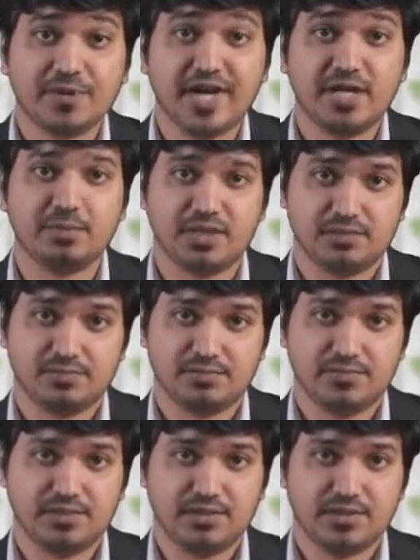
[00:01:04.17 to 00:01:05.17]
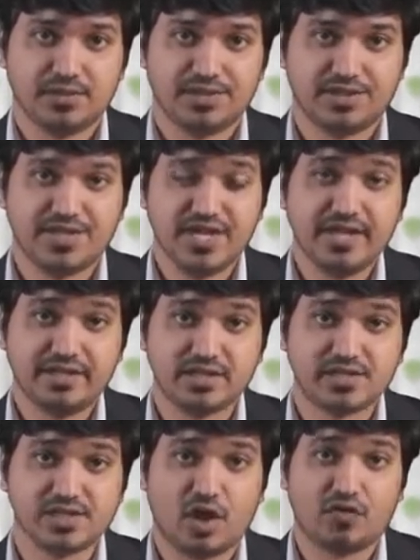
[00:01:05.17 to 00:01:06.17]
Predible,
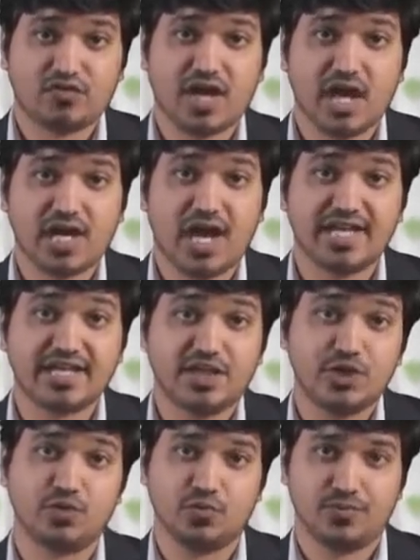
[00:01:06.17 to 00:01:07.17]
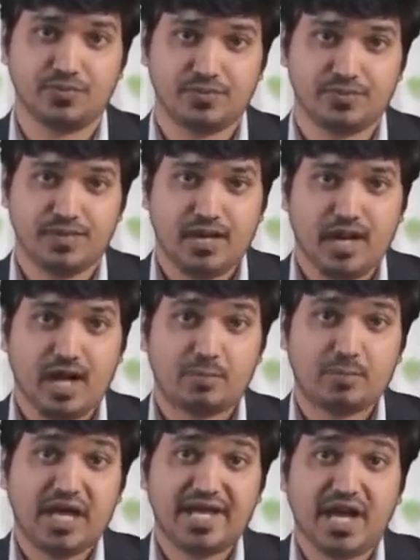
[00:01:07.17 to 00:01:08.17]
creators of Lung IQ,
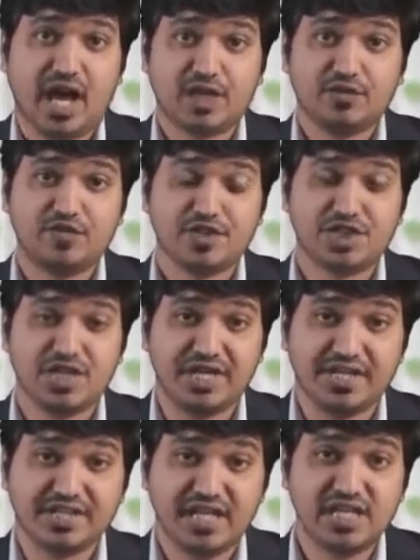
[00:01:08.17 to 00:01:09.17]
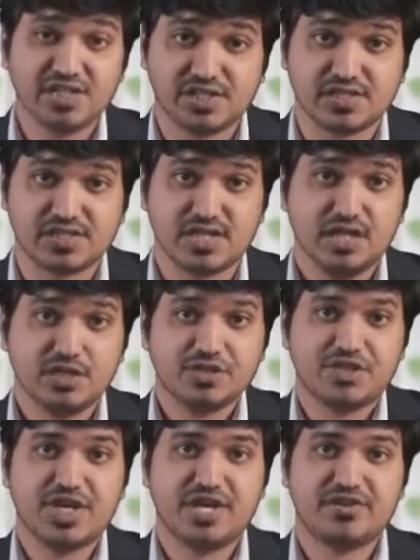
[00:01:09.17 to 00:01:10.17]
applying artificial intelligence to
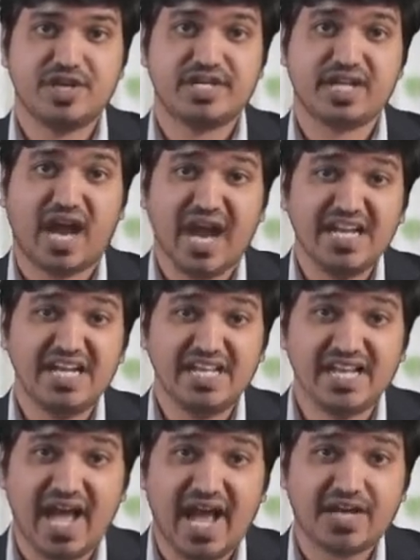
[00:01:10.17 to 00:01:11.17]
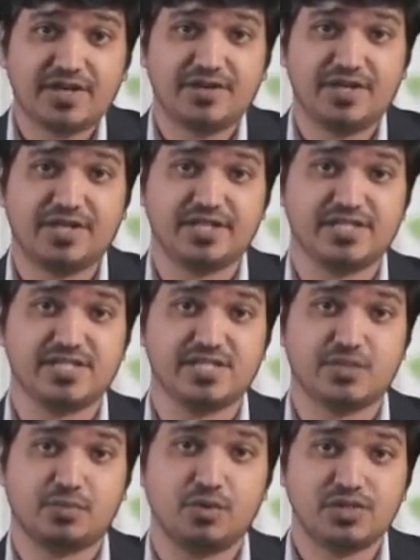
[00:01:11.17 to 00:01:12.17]
generate highly accurate
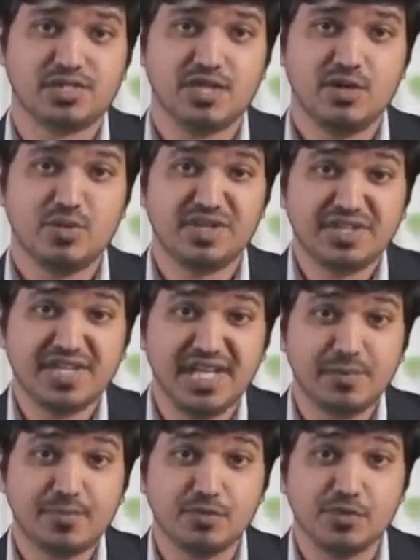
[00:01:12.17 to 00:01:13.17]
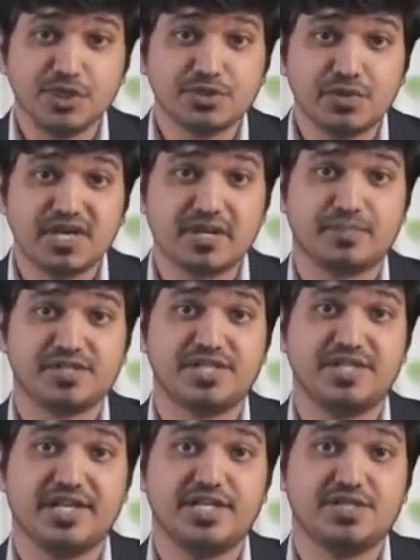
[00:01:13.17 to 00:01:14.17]
disease reports with deep visual
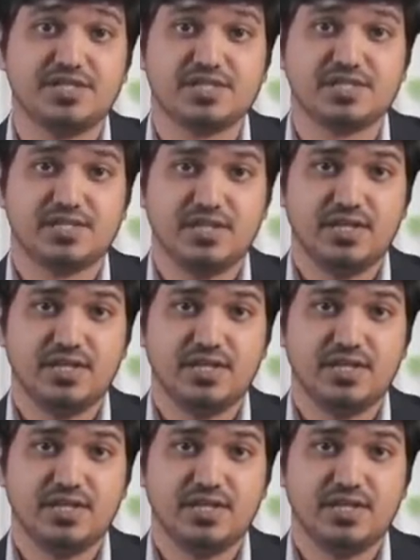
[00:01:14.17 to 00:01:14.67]
representations.